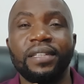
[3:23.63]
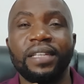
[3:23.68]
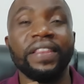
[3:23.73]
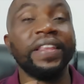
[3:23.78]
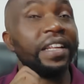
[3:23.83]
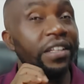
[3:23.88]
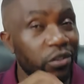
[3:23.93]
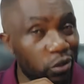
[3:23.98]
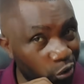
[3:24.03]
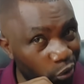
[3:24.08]

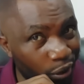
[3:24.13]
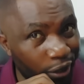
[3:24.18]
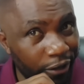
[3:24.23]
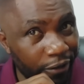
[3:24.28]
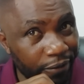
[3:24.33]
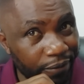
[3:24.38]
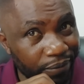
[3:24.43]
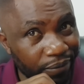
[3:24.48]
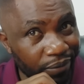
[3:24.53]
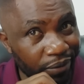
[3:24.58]
There is no way.
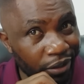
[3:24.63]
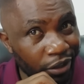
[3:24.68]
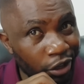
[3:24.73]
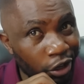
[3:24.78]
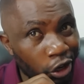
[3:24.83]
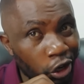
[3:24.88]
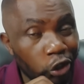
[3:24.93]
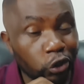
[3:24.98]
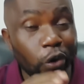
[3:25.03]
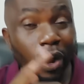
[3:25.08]

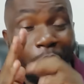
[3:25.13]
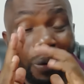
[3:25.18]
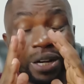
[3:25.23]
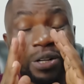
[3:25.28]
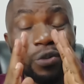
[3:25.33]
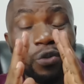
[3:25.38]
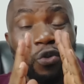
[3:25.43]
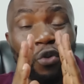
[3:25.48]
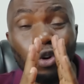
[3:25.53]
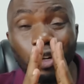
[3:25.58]
So I
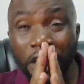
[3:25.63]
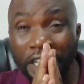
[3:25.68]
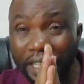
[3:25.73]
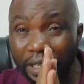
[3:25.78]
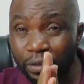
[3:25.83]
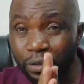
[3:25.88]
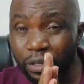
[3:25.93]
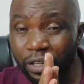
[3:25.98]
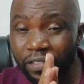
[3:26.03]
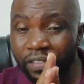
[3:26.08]
want to
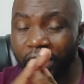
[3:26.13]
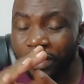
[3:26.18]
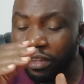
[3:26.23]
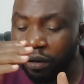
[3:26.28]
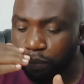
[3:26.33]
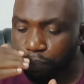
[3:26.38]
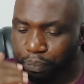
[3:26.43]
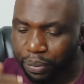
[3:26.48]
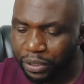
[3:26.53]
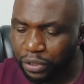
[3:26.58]
conclude that
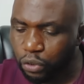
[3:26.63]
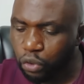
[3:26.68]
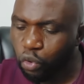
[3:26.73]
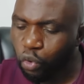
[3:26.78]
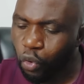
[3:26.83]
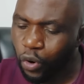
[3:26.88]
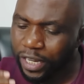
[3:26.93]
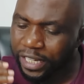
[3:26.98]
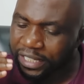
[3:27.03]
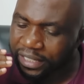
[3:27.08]
the person
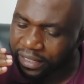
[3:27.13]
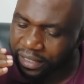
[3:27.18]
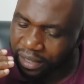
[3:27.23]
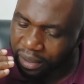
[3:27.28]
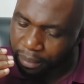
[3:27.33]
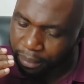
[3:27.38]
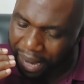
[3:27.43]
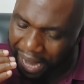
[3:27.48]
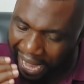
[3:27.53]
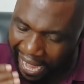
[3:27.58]
who is
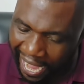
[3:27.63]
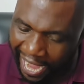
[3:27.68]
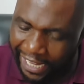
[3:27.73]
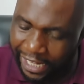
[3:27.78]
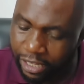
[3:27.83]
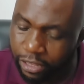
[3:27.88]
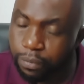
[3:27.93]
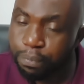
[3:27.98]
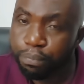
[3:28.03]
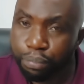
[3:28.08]

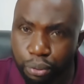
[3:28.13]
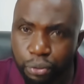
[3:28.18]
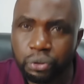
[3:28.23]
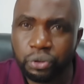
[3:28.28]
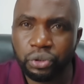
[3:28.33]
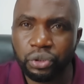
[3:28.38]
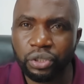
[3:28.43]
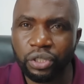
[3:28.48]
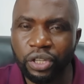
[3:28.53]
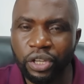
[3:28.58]
behind the
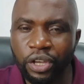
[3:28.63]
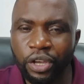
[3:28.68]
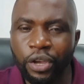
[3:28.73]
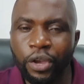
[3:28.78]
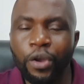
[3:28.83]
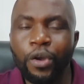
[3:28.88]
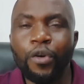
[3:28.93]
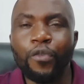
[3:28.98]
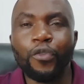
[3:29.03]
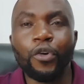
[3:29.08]
push
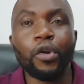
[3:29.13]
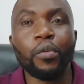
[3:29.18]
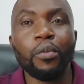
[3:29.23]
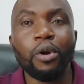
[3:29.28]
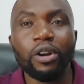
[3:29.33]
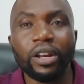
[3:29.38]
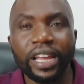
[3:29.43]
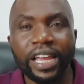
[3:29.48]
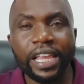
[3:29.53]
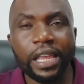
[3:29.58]
for
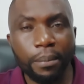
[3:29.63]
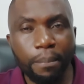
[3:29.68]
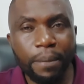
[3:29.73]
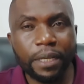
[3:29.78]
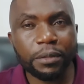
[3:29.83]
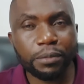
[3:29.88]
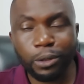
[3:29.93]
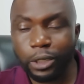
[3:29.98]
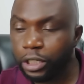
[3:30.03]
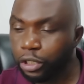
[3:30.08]
Mount
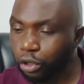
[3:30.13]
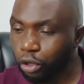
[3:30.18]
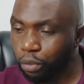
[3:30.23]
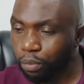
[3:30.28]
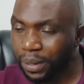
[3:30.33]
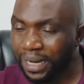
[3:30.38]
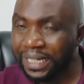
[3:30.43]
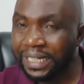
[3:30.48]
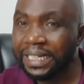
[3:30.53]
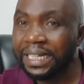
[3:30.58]
Kenya-based political
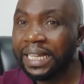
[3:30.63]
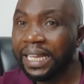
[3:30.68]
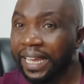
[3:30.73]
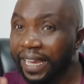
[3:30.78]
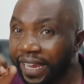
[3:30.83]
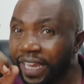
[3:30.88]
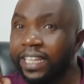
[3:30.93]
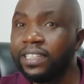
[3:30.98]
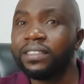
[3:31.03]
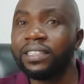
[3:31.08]
party
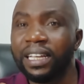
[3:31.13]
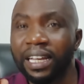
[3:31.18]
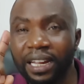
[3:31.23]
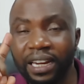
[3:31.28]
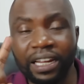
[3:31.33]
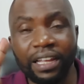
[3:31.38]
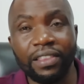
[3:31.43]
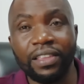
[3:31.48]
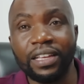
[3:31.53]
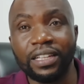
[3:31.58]
is
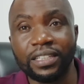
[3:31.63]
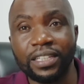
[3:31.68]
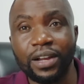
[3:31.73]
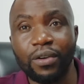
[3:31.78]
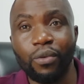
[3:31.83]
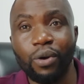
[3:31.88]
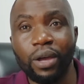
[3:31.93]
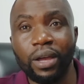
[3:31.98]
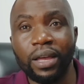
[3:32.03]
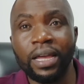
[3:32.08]
Rigathi
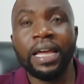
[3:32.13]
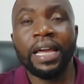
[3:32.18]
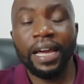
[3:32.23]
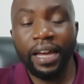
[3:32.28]
Gachagua.